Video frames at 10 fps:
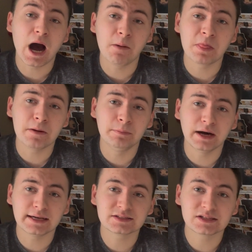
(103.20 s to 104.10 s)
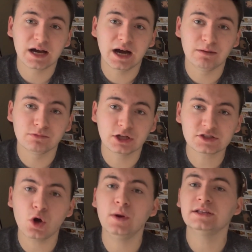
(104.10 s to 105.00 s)
But
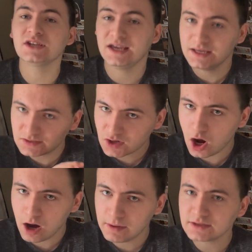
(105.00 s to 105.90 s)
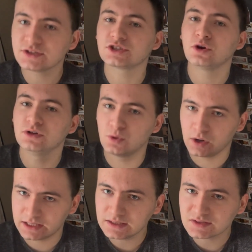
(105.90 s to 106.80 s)
let's go into his comments. Let's go into
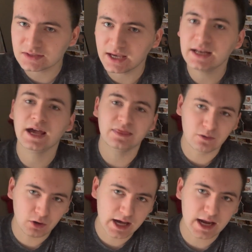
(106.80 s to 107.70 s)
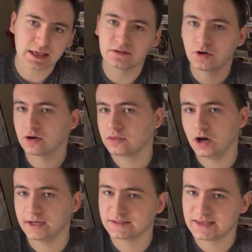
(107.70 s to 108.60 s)
what he said, and then we'll kind of give our
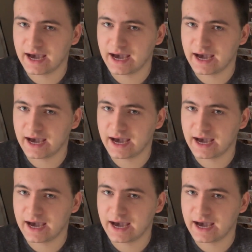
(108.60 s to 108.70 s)
thoughts